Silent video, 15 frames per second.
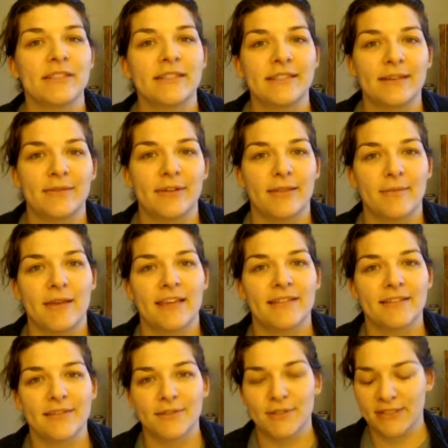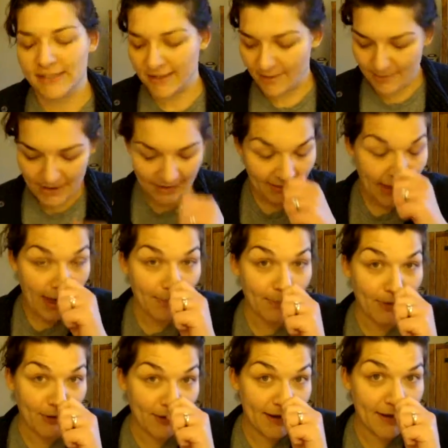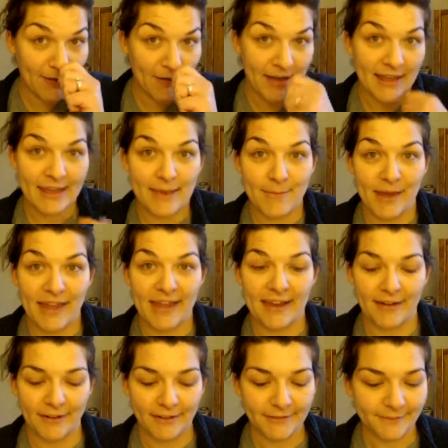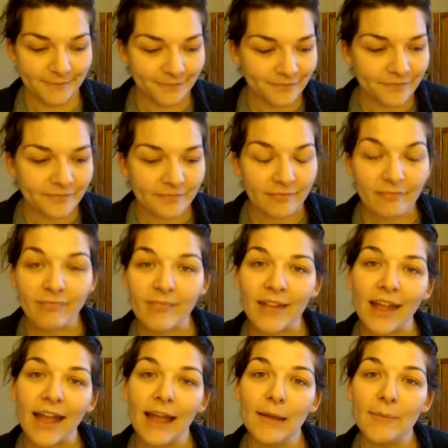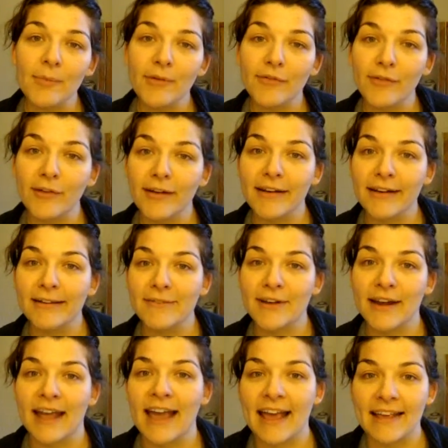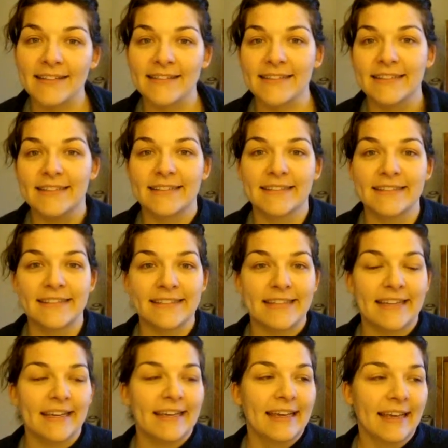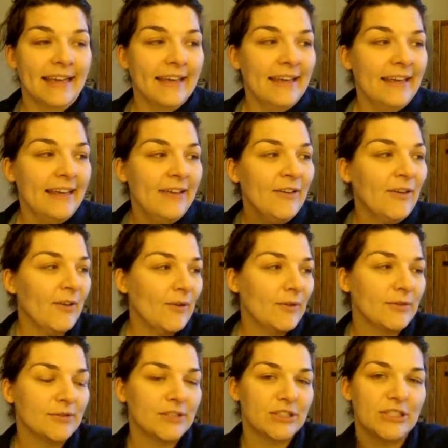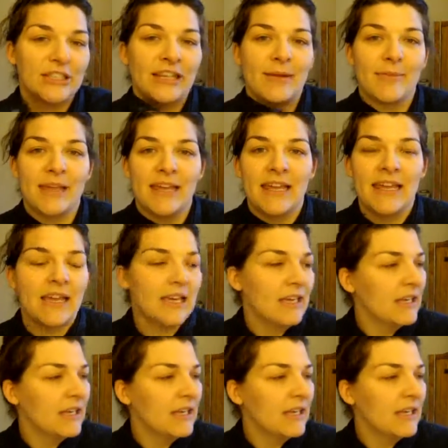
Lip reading: to sit with me, so she's on my lap purring away. You might hear her. Before anyone asks, this is a old schlubby.